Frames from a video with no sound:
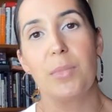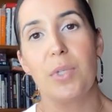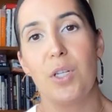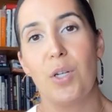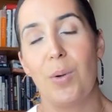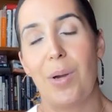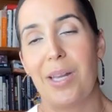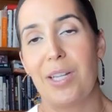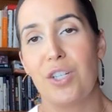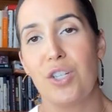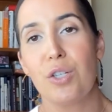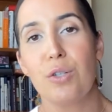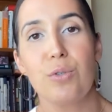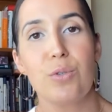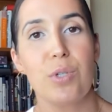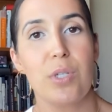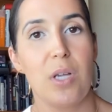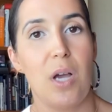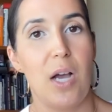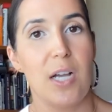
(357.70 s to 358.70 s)
you know, at a
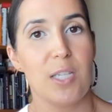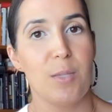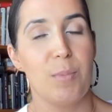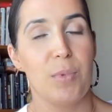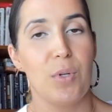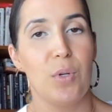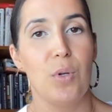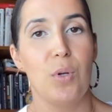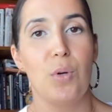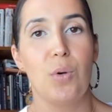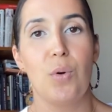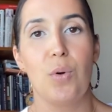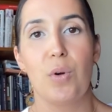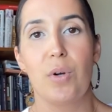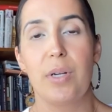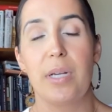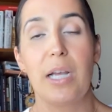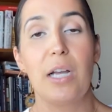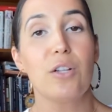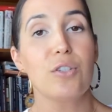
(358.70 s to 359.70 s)
children's hospital or
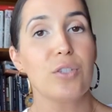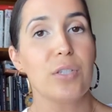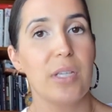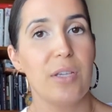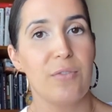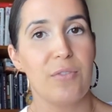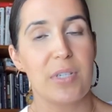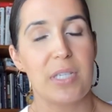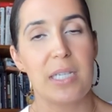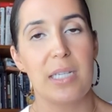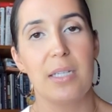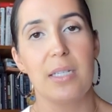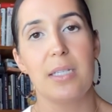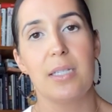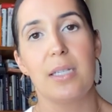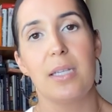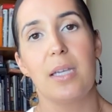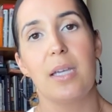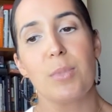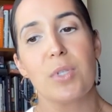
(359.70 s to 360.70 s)
an elderly
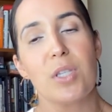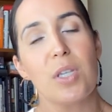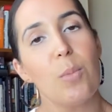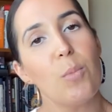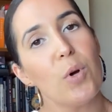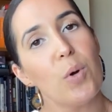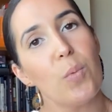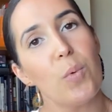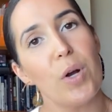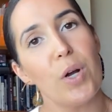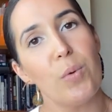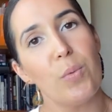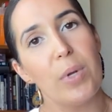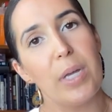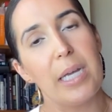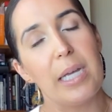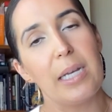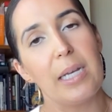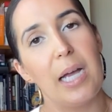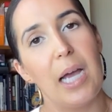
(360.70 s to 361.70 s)
facility, somewhere where we
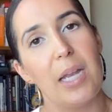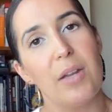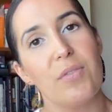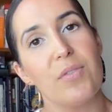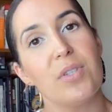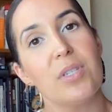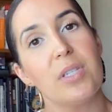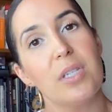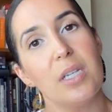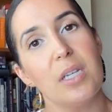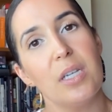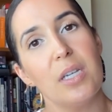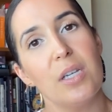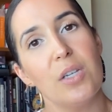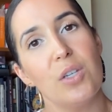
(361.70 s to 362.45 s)
can kind of see